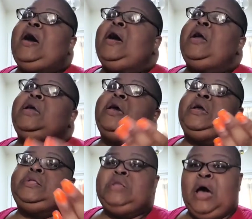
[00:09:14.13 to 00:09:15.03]
I
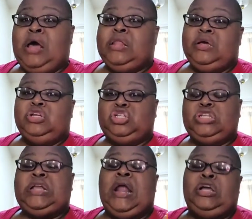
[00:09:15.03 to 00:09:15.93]

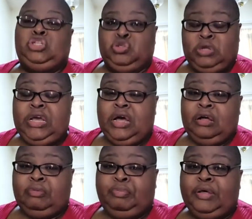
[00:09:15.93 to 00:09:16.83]
acknowledge that I do need
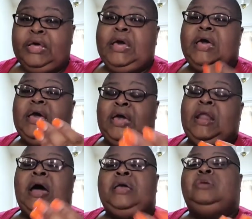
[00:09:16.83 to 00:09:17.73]
help
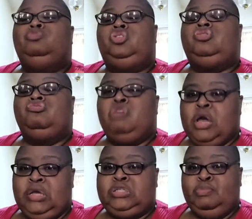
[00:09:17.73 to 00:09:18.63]
and I am
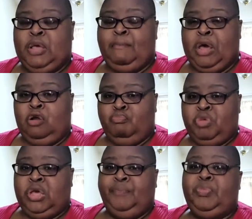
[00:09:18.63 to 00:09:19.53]
trying to be a better
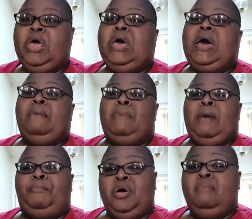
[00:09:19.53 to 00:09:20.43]
me. And
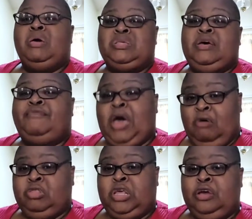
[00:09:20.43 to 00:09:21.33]
by putting myself
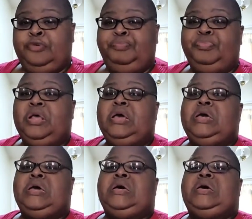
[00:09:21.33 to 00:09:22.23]
out there,
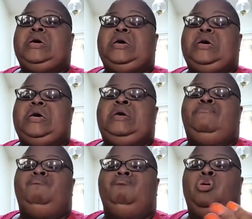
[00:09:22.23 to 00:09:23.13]

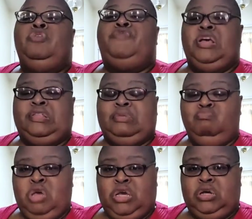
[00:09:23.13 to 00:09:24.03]
it motivates
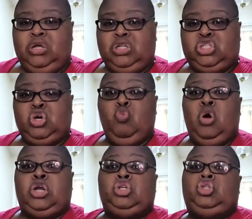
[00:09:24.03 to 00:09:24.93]
me to
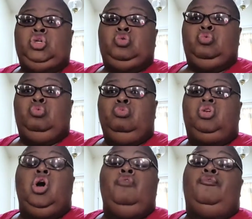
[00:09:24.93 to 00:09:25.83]
want to
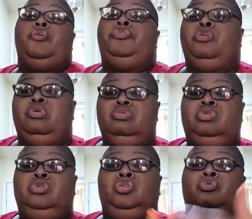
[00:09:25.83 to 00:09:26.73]
go further,
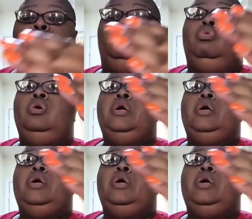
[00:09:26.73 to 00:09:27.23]
to do